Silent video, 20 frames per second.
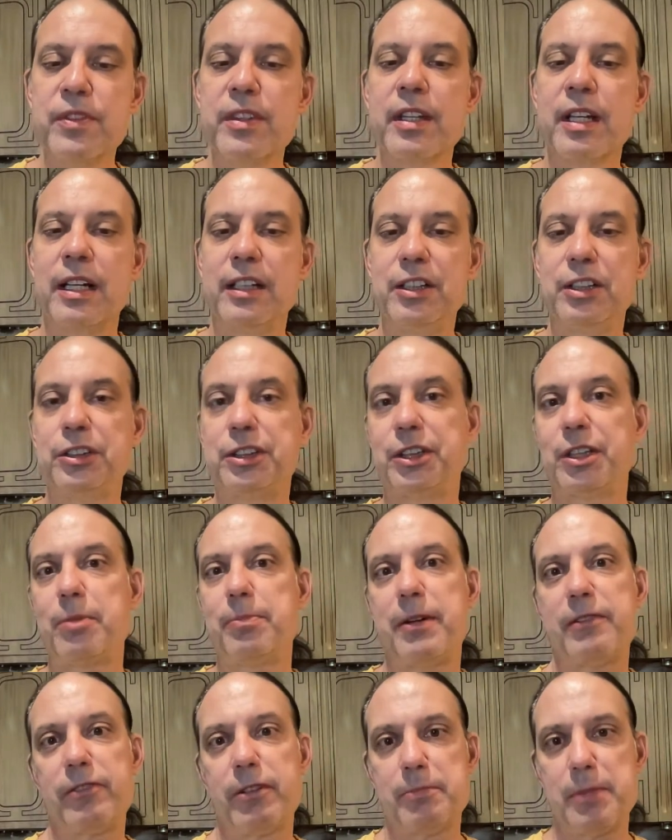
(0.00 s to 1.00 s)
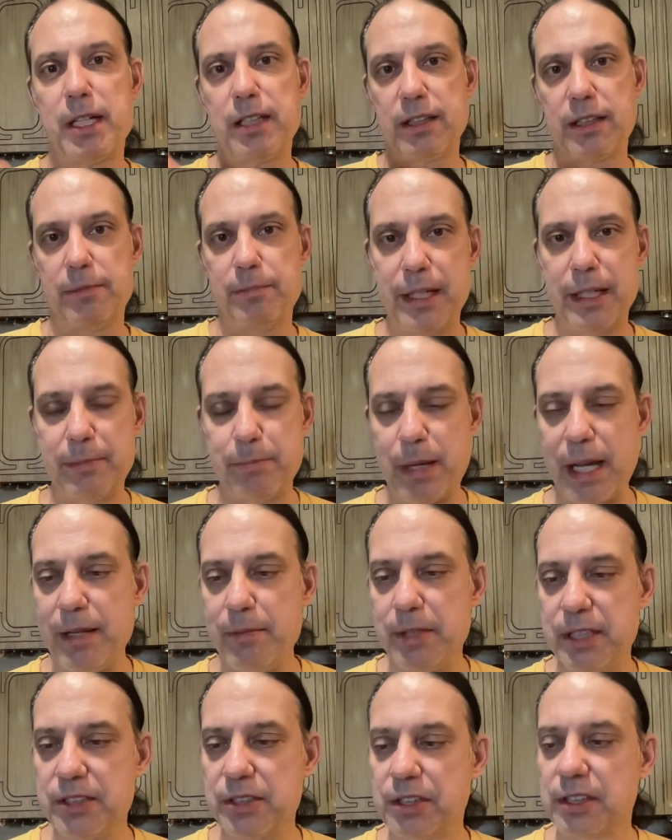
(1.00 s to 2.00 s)
and you'd show up every month and make
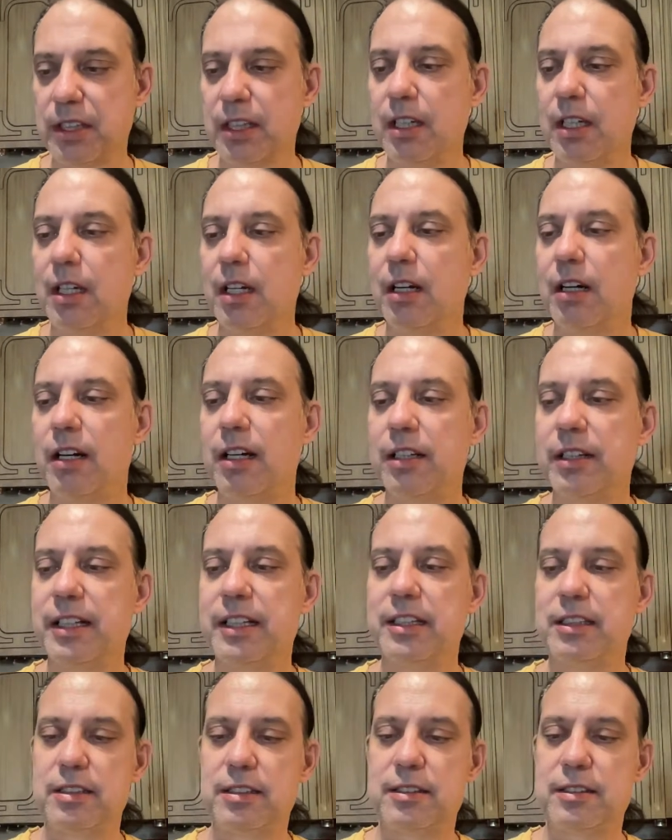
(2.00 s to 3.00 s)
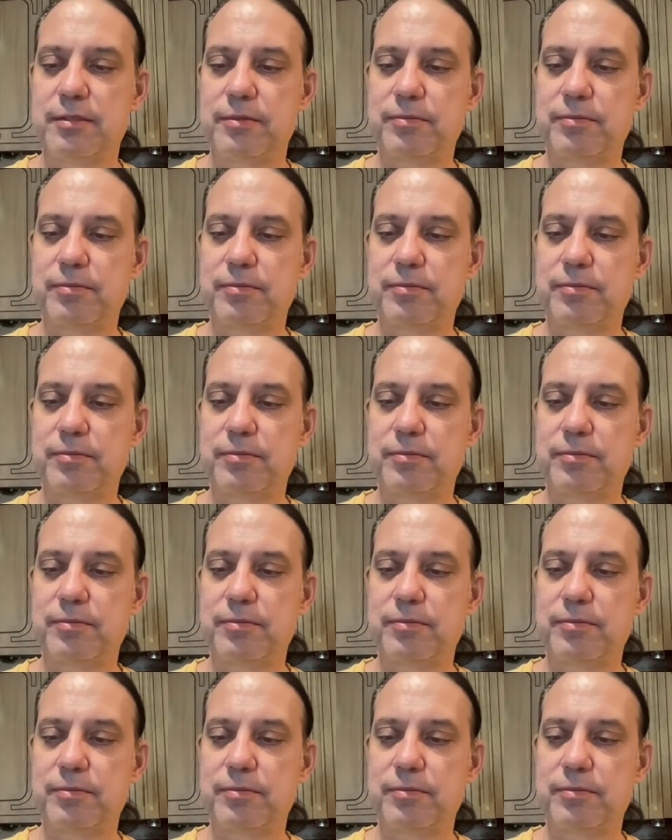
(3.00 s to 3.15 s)
payments on this